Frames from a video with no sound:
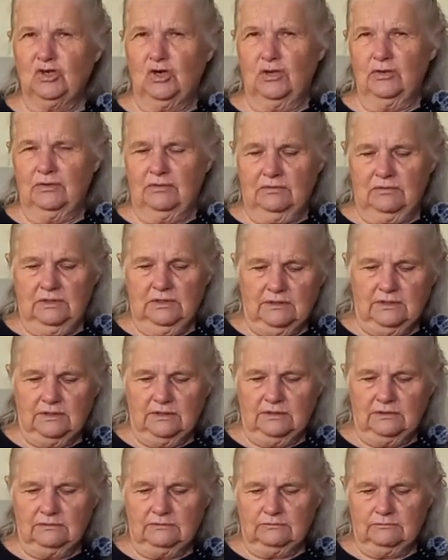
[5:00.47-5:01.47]
it on
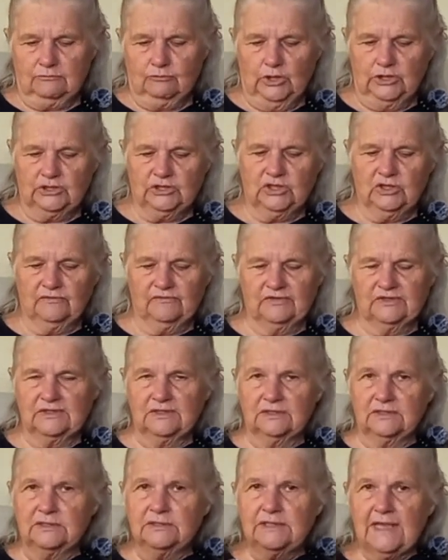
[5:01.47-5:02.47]
the work surface
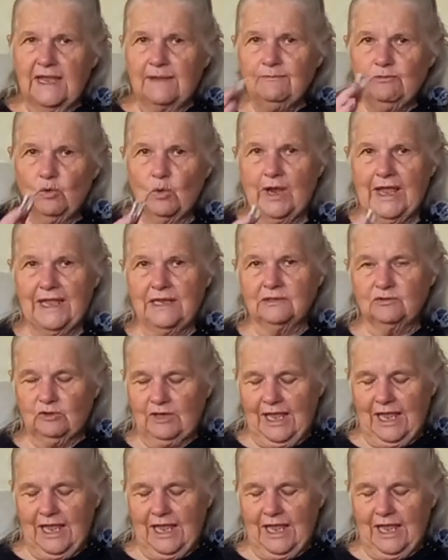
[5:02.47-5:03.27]
the same way